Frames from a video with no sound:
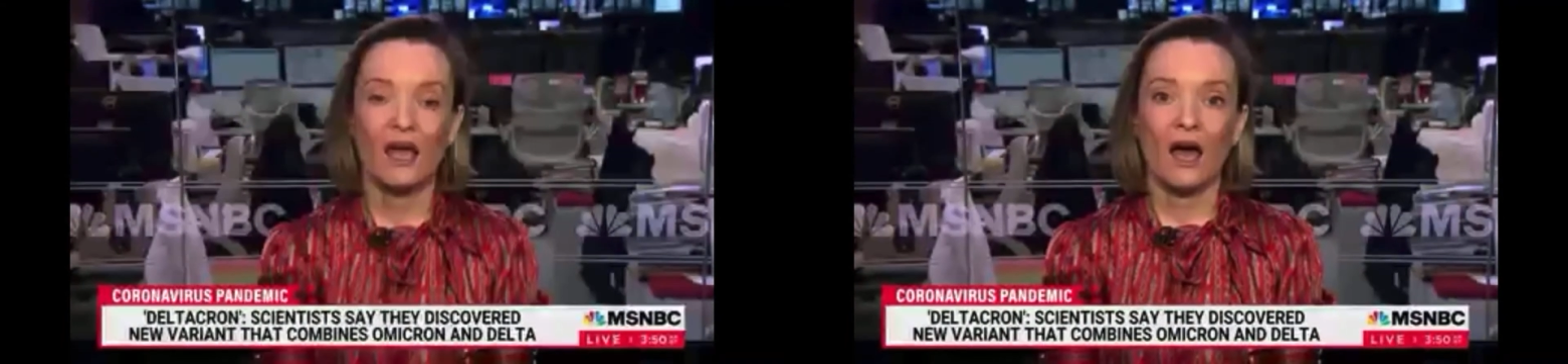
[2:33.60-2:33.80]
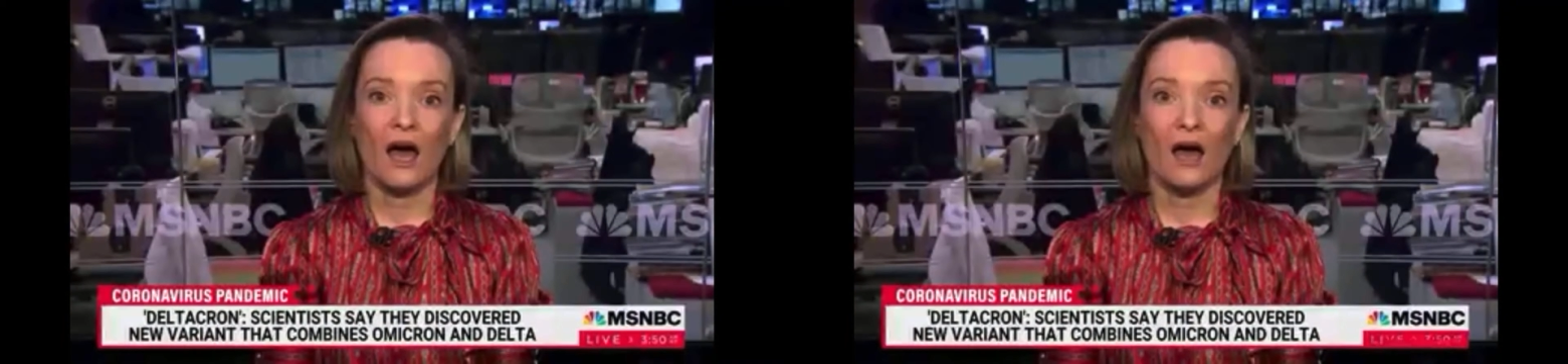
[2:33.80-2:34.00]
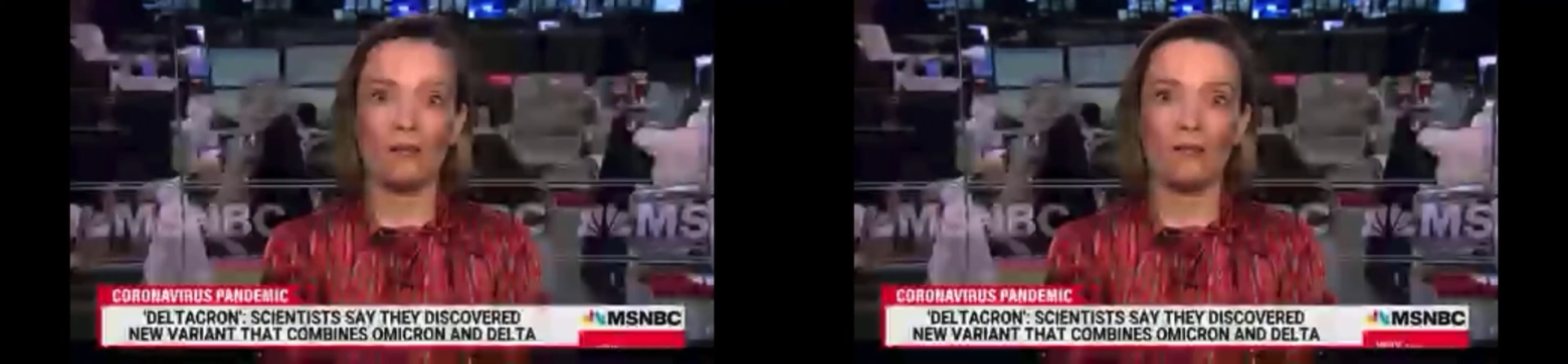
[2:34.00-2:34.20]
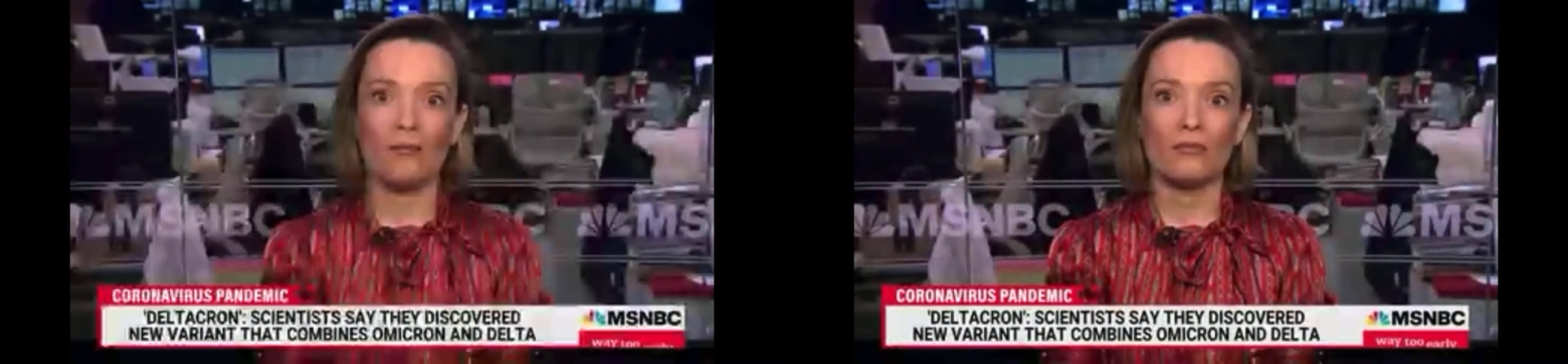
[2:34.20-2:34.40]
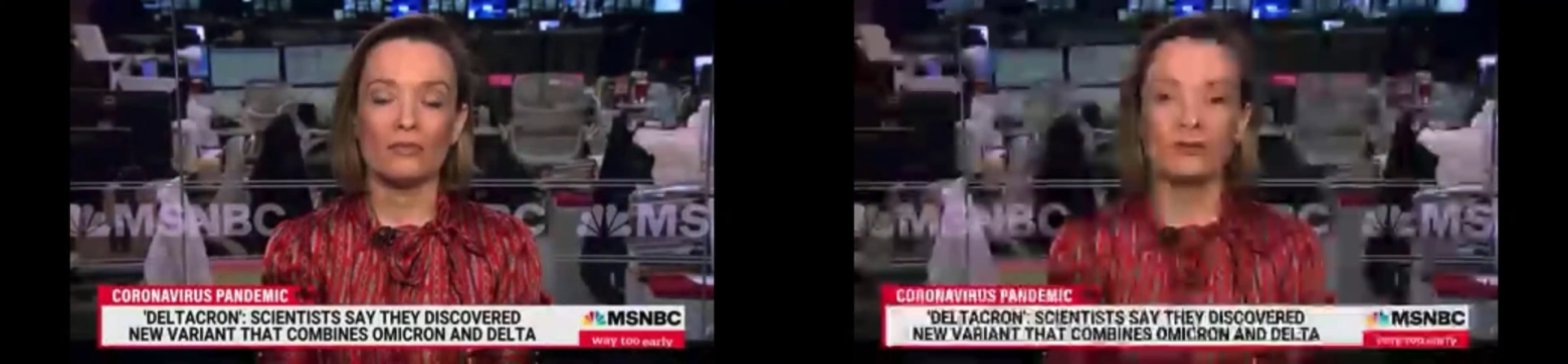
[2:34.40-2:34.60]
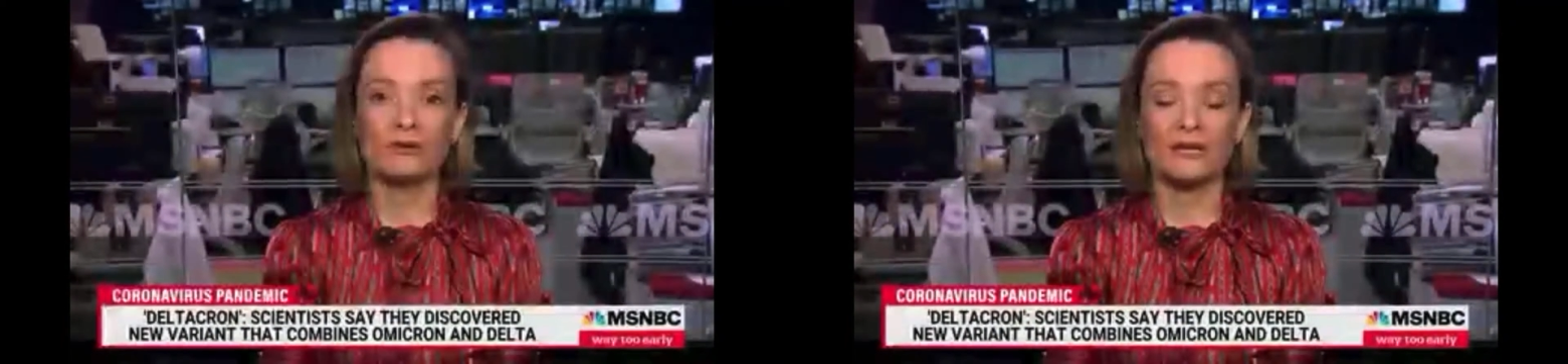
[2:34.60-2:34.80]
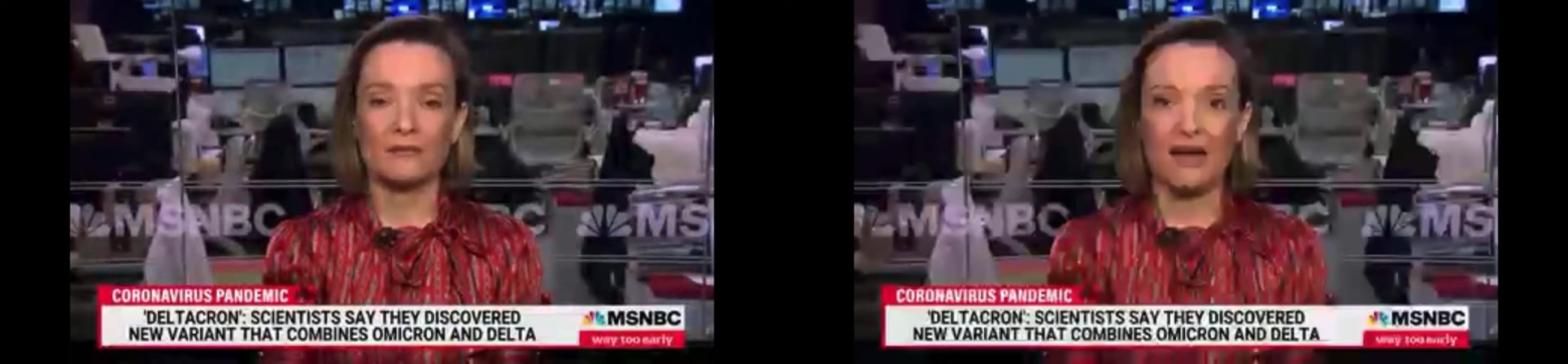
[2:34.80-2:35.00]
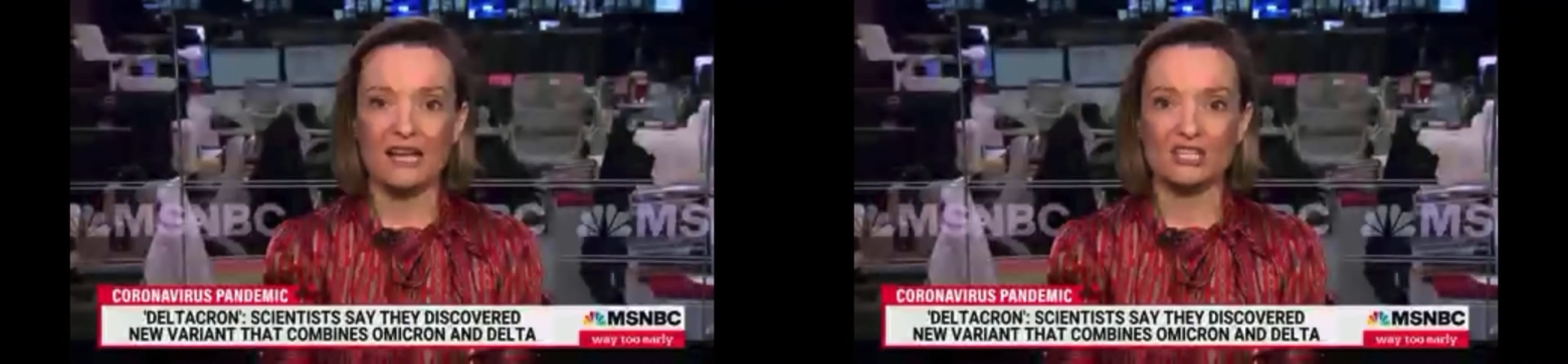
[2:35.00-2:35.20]
um, you can
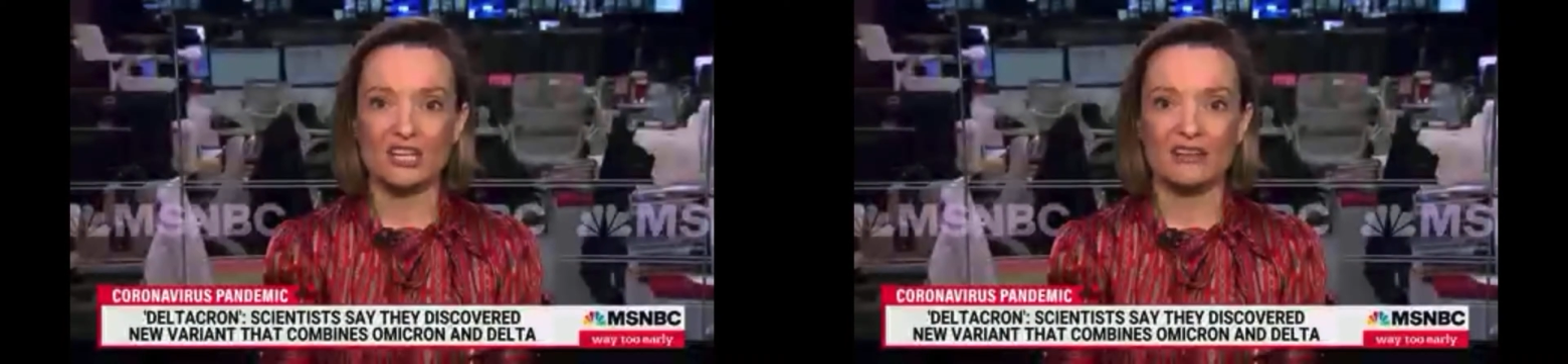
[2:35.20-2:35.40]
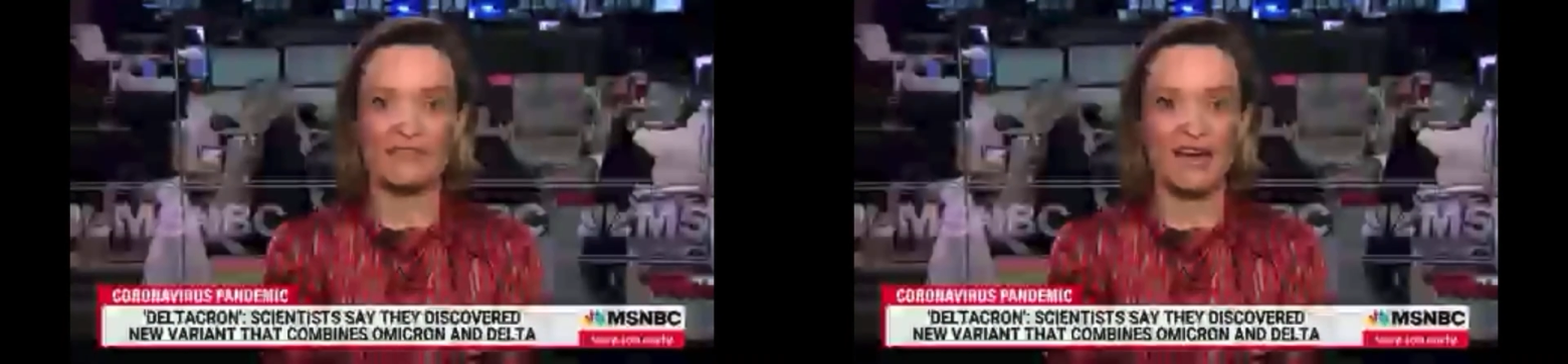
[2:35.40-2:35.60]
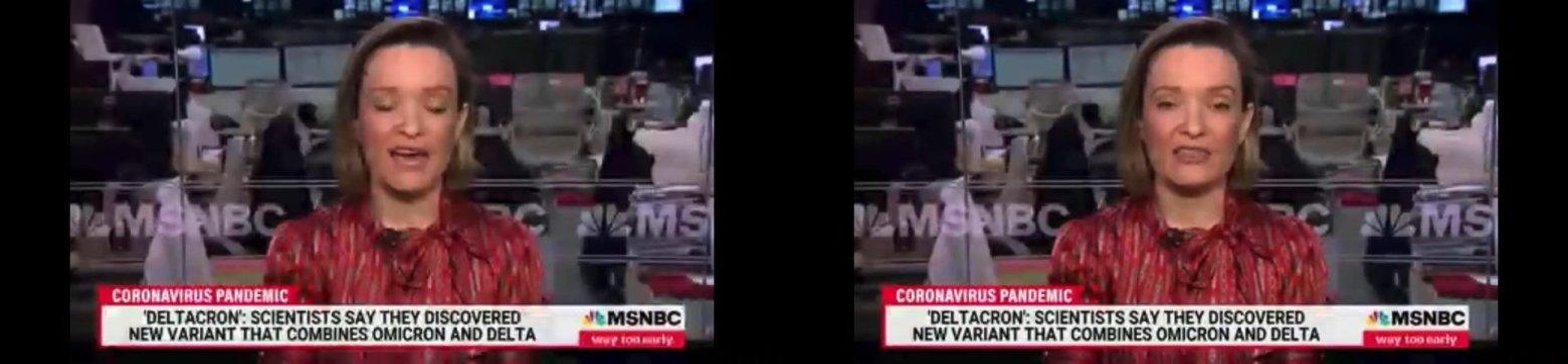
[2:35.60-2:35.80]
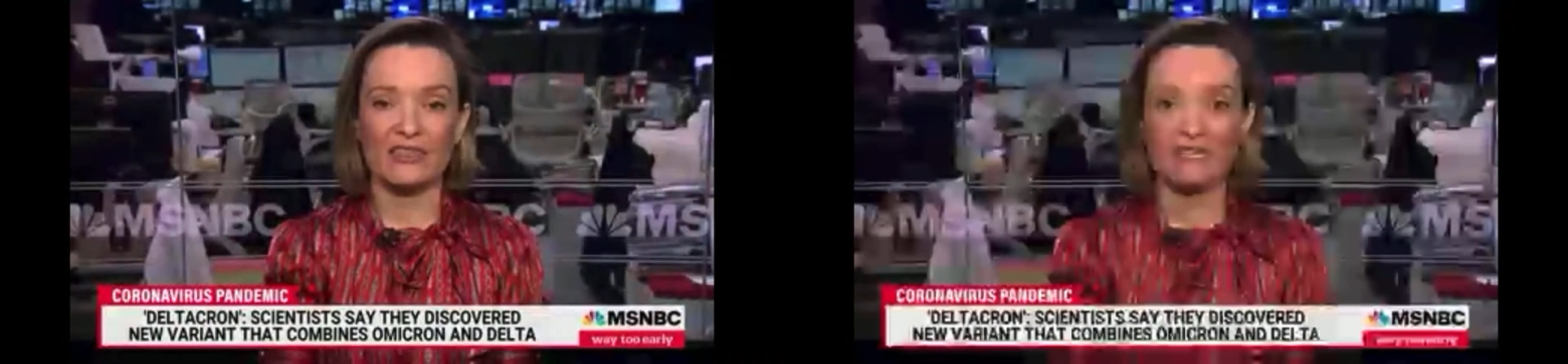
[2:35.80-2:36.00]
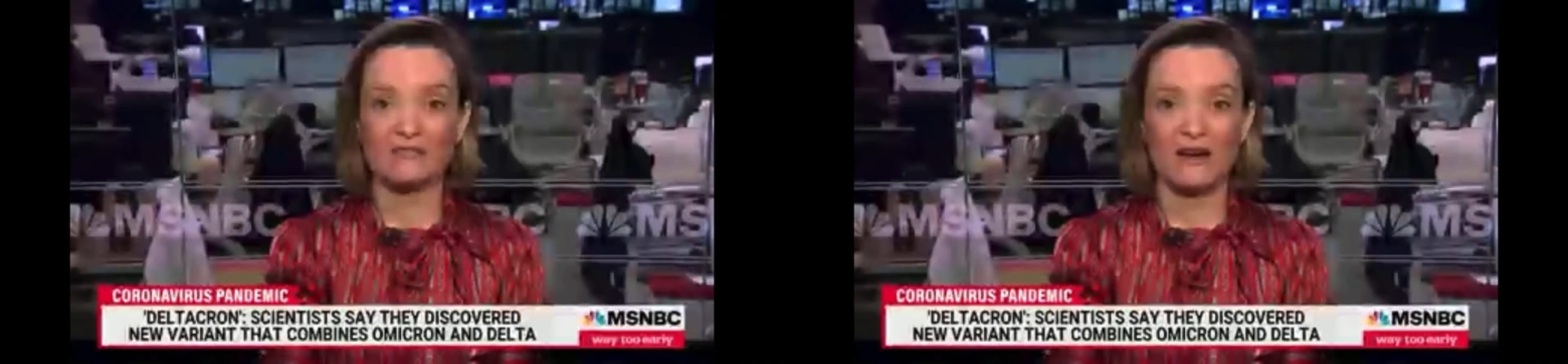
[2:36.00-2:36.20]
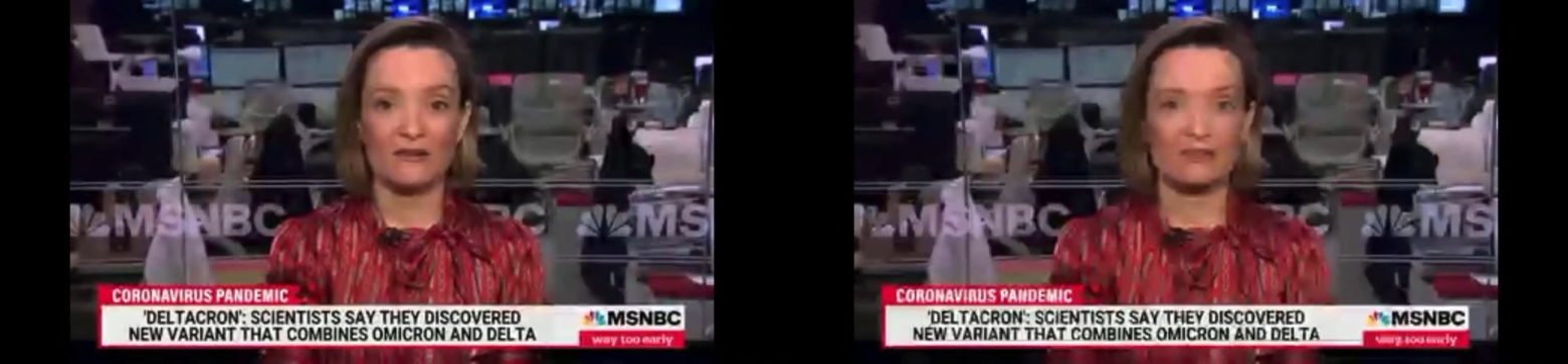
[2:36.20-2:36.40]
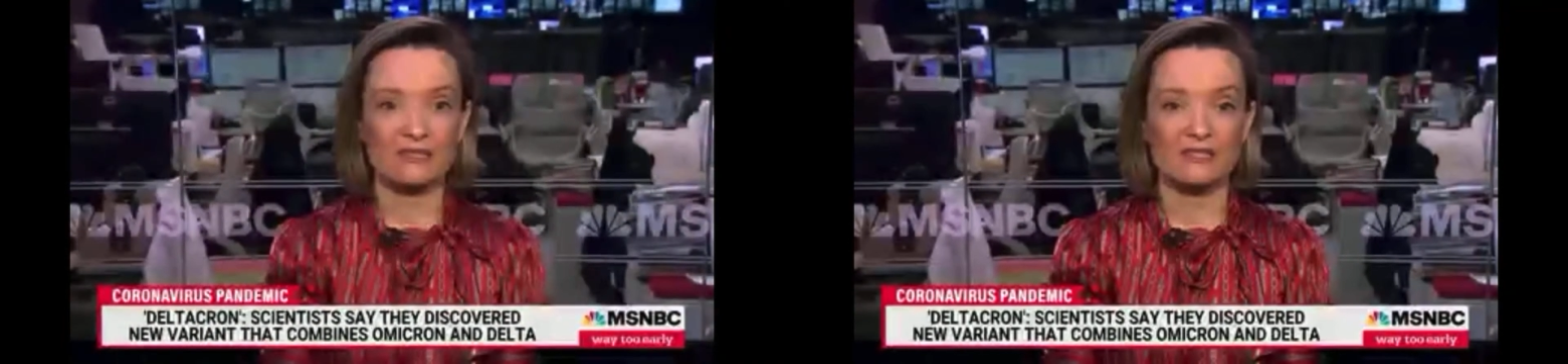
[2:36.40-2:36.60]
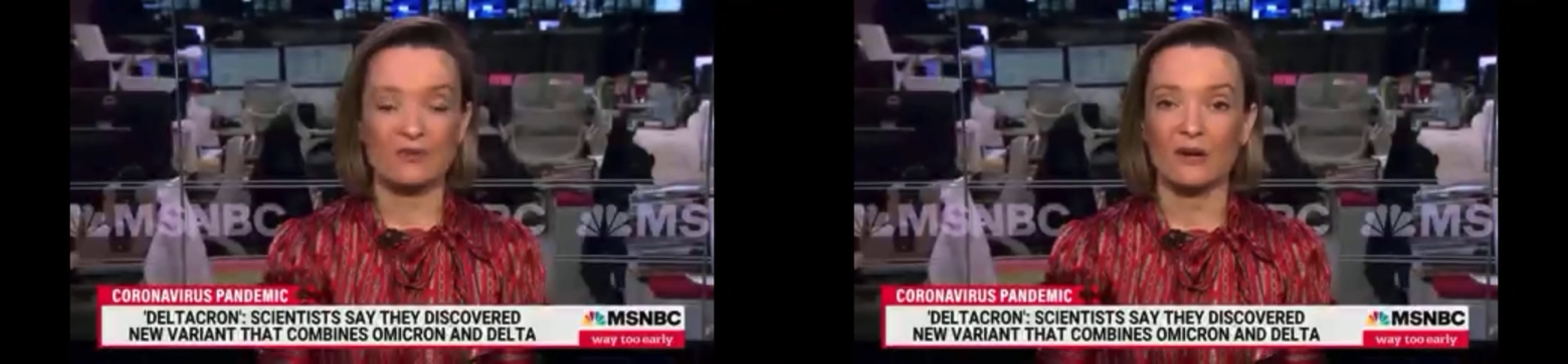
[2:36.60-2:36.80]
imagine that this virus
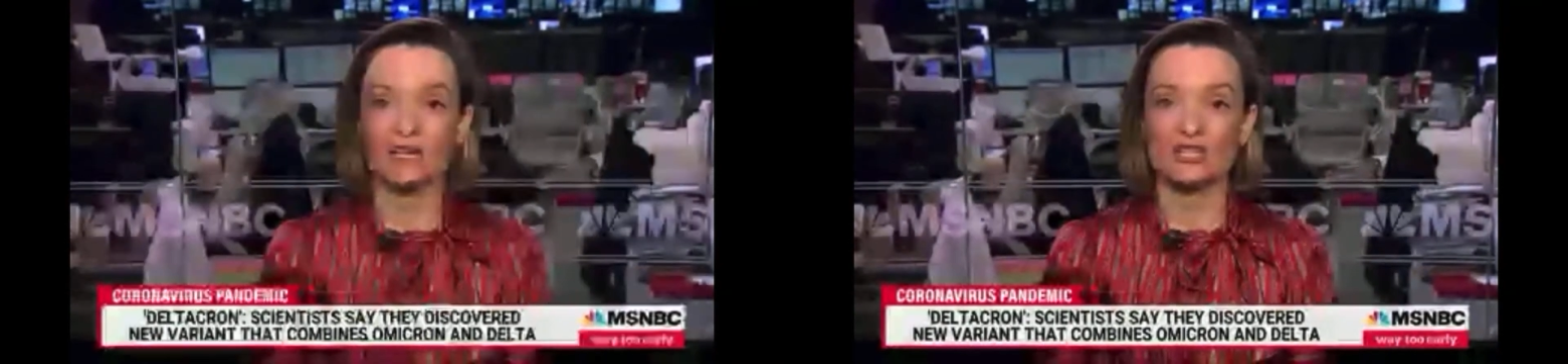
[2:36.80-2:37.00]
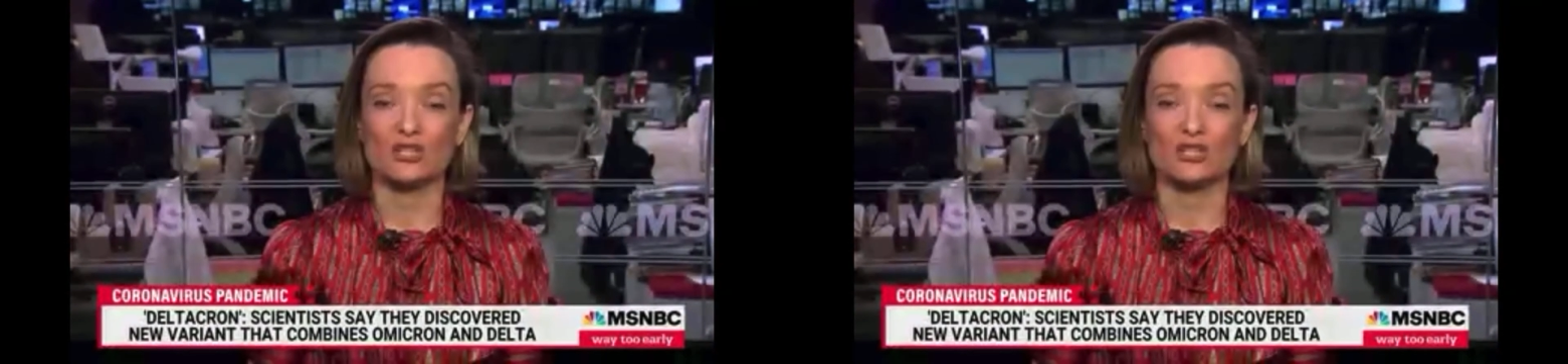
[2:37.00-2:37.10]
is going